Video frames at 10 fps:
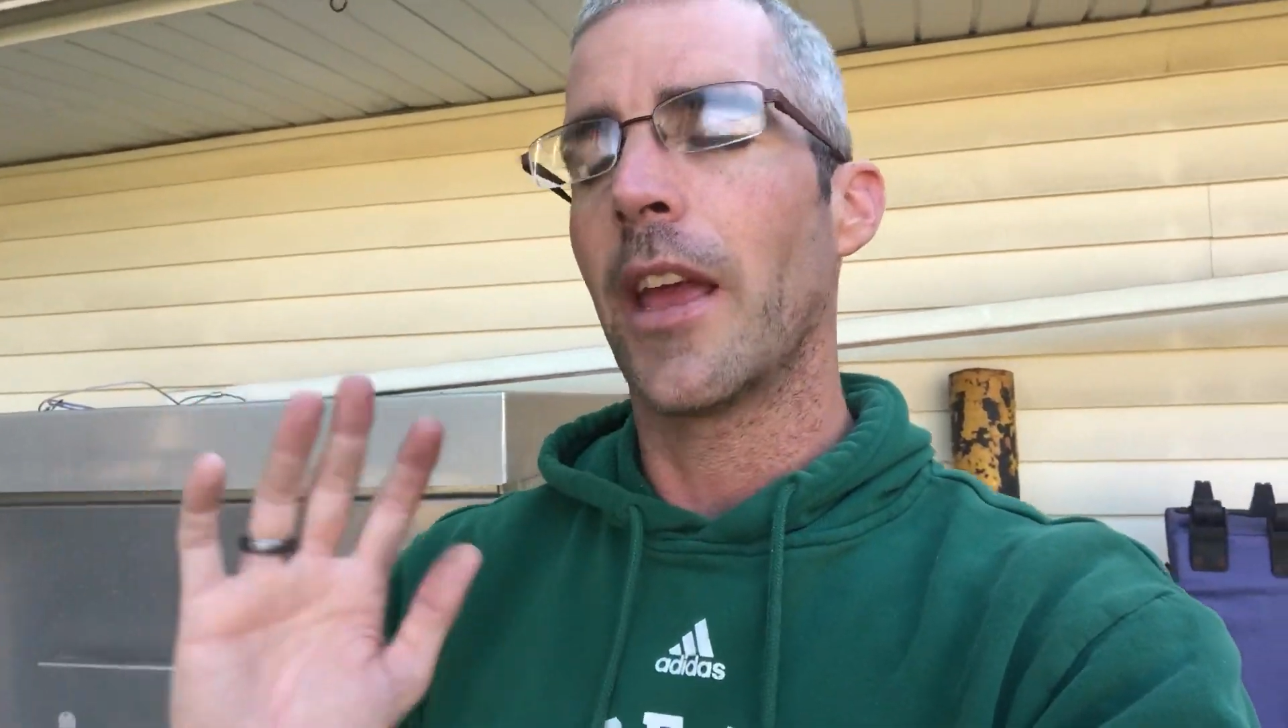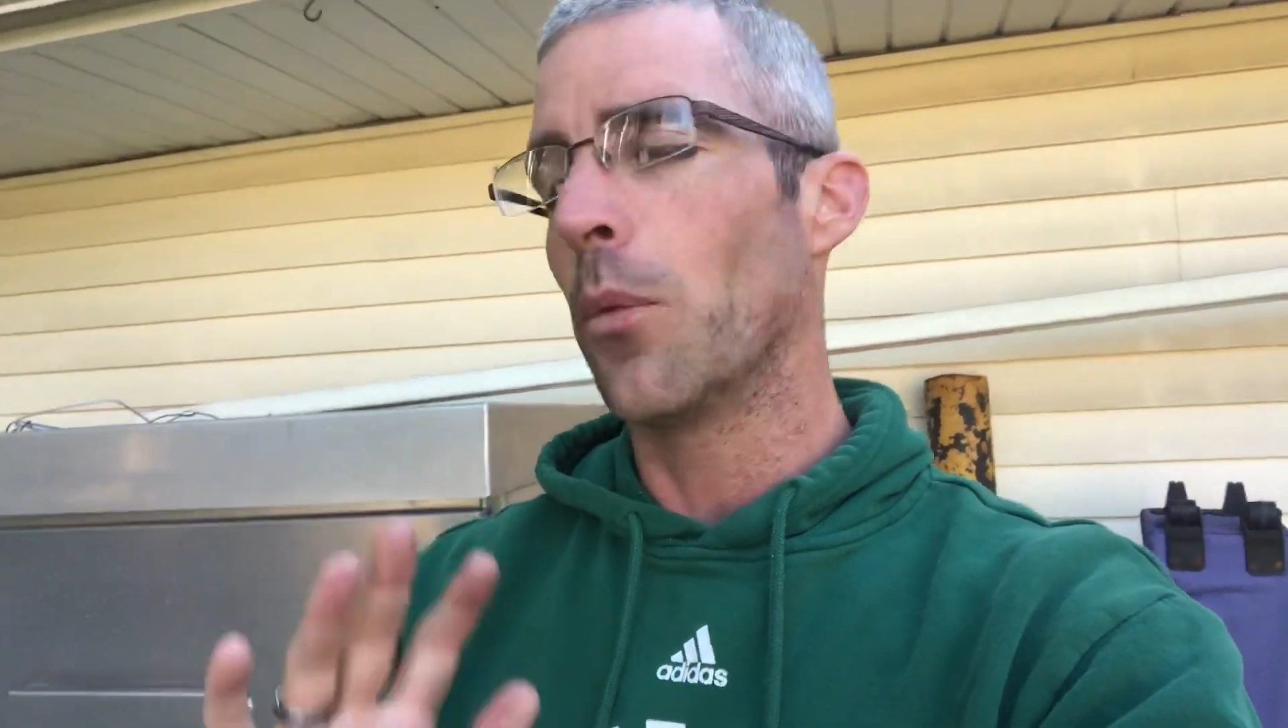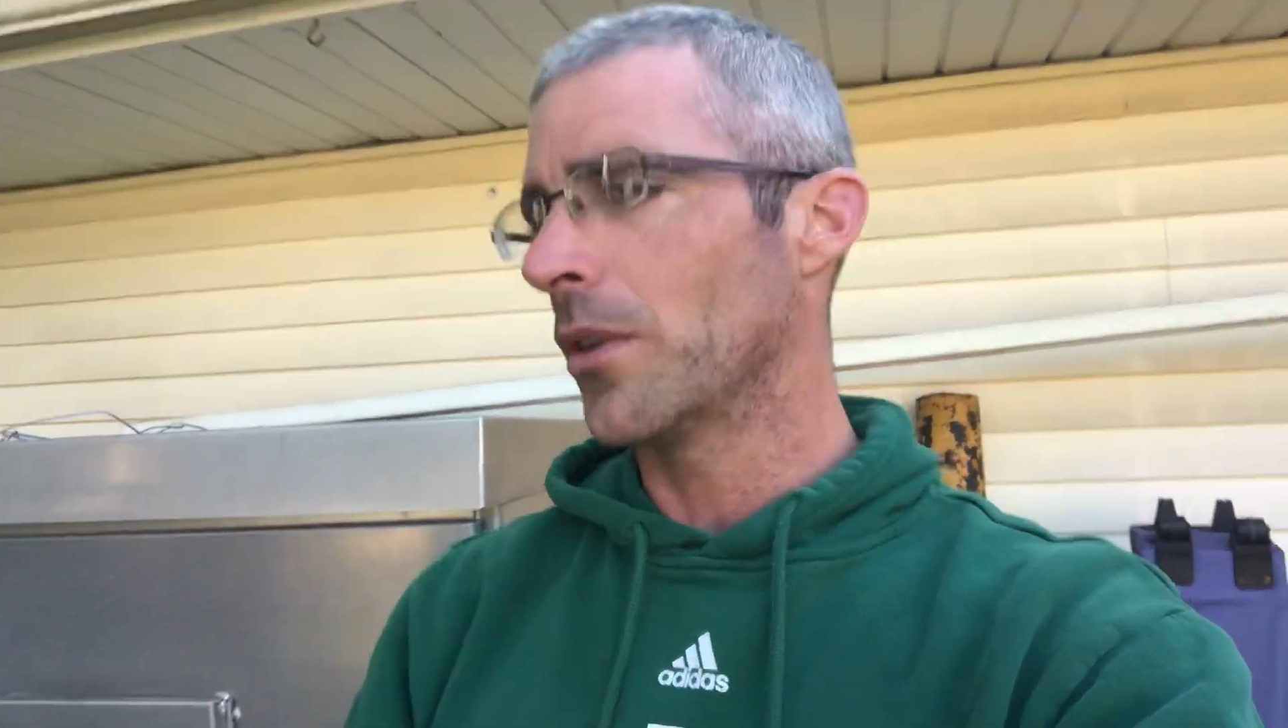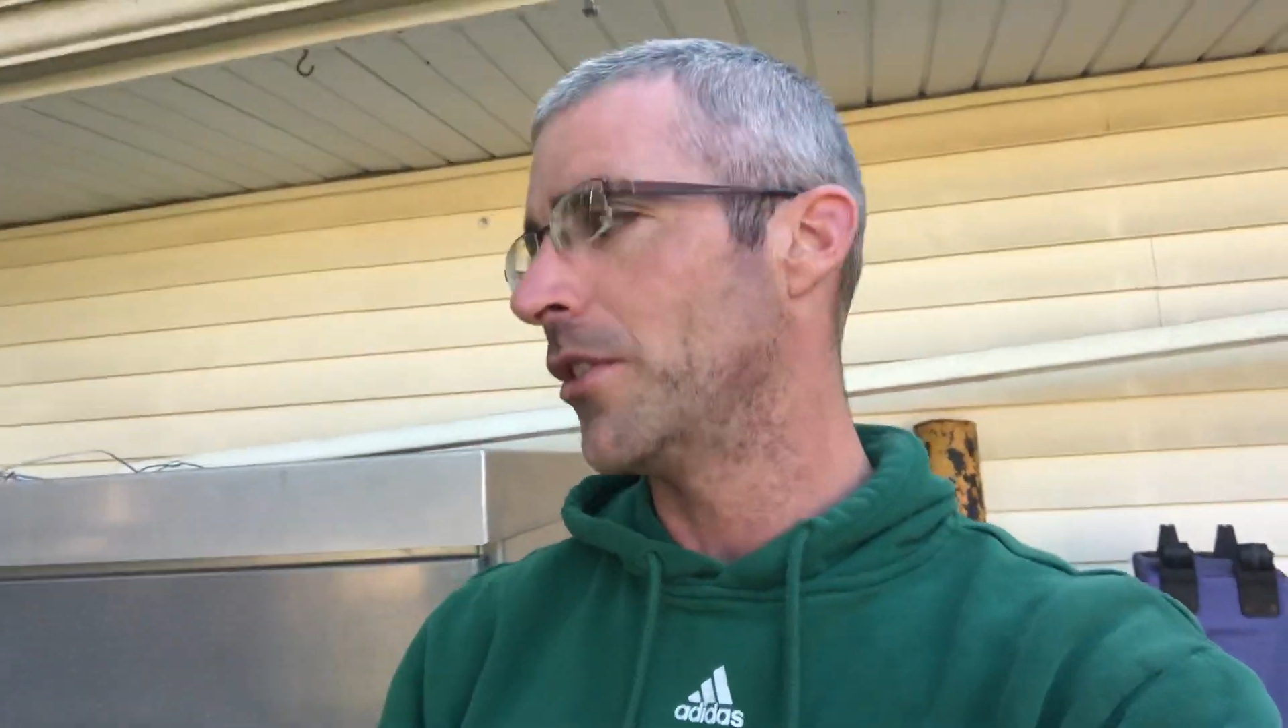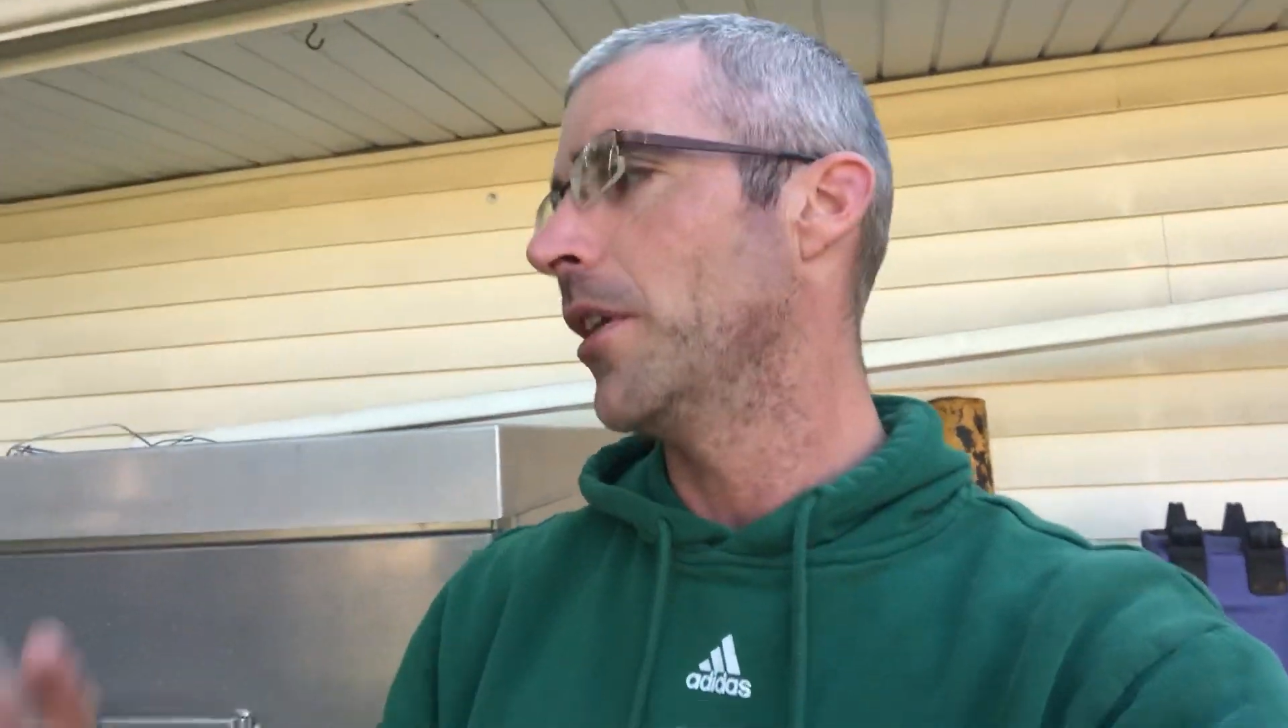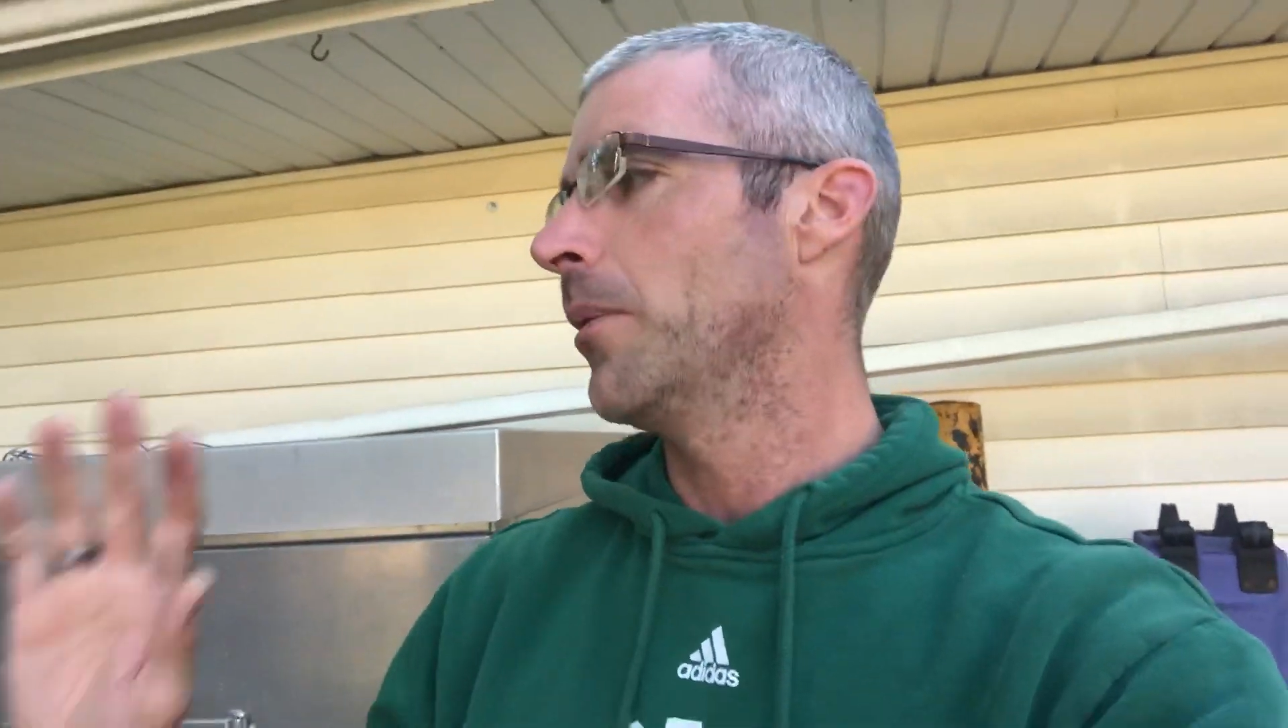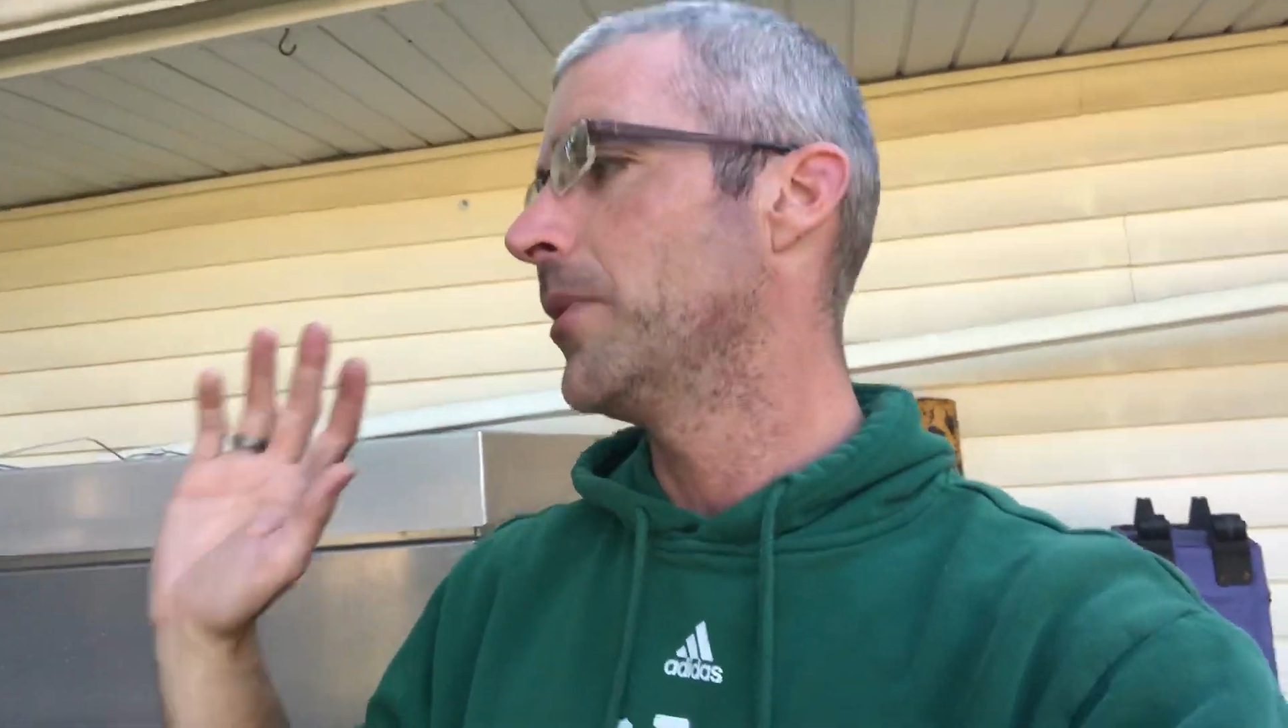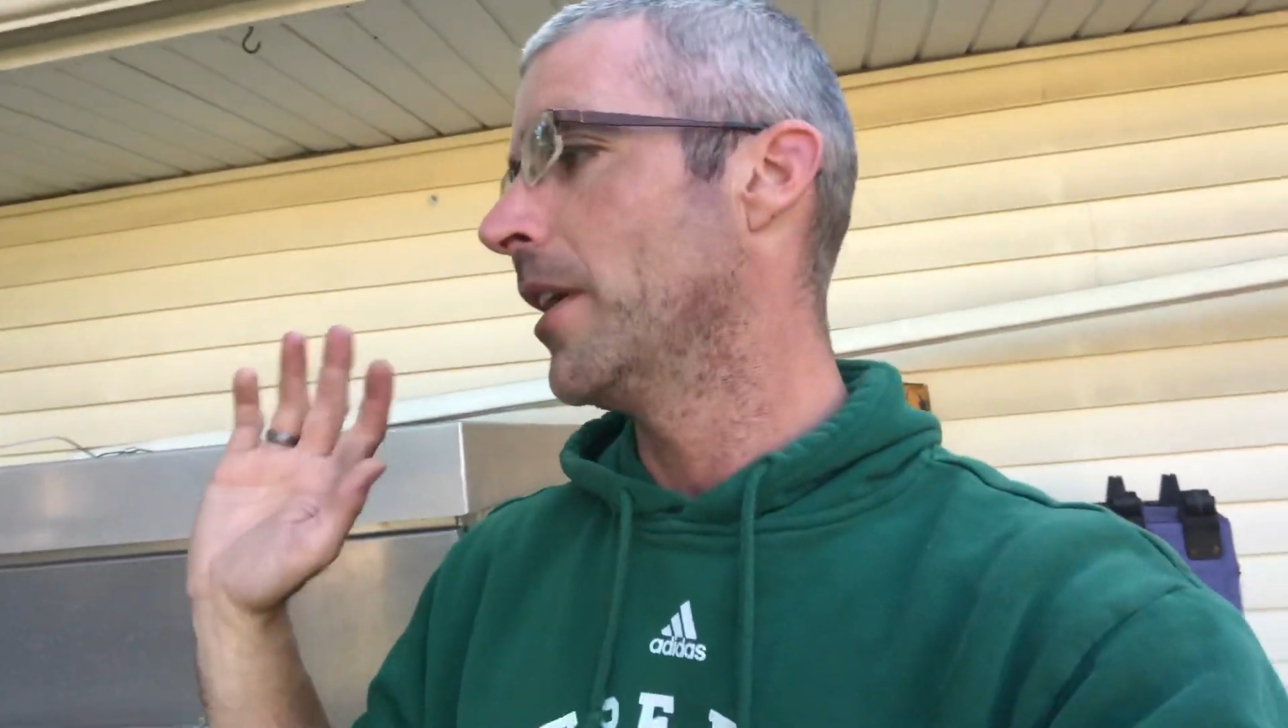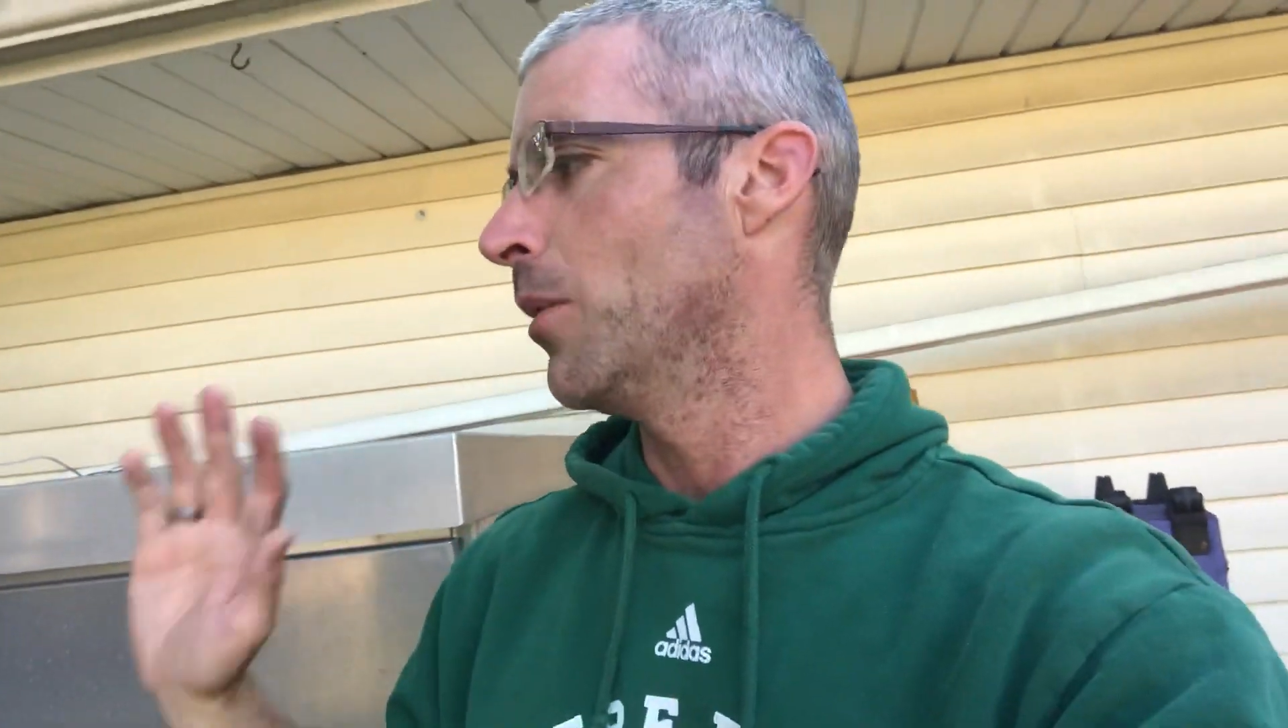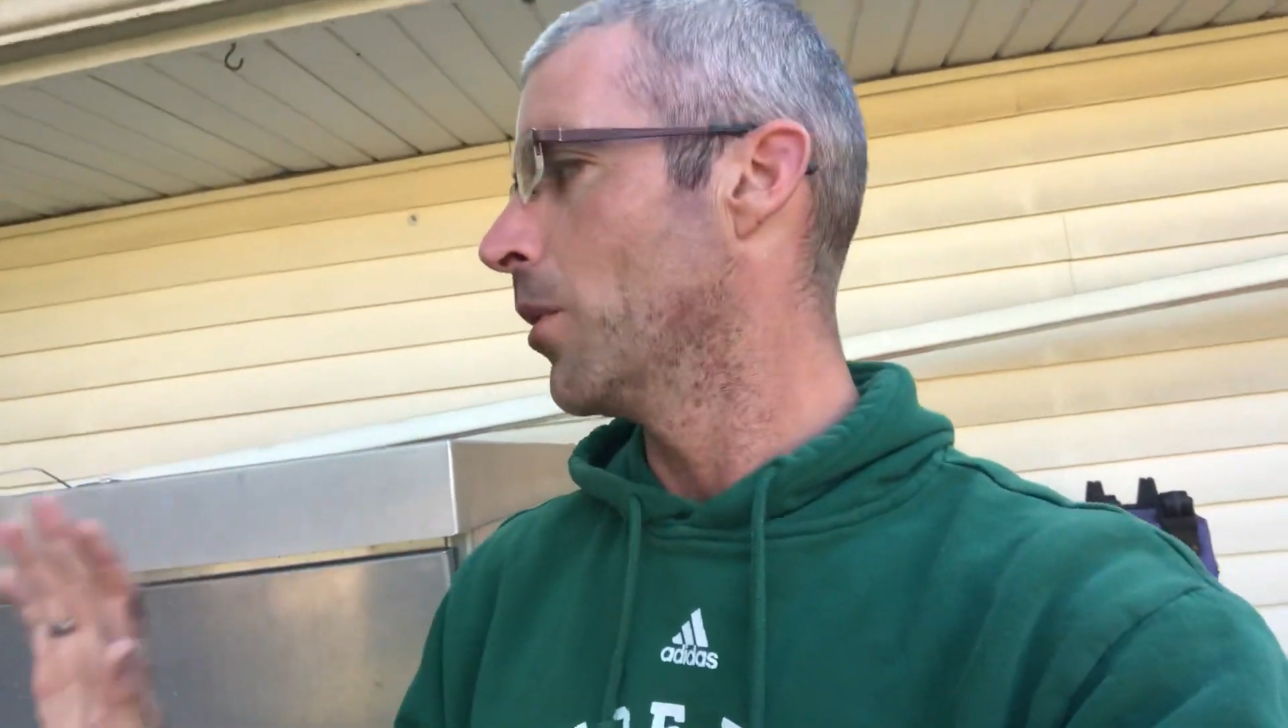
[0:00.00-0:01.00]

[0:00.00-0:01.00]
hey, what's the update?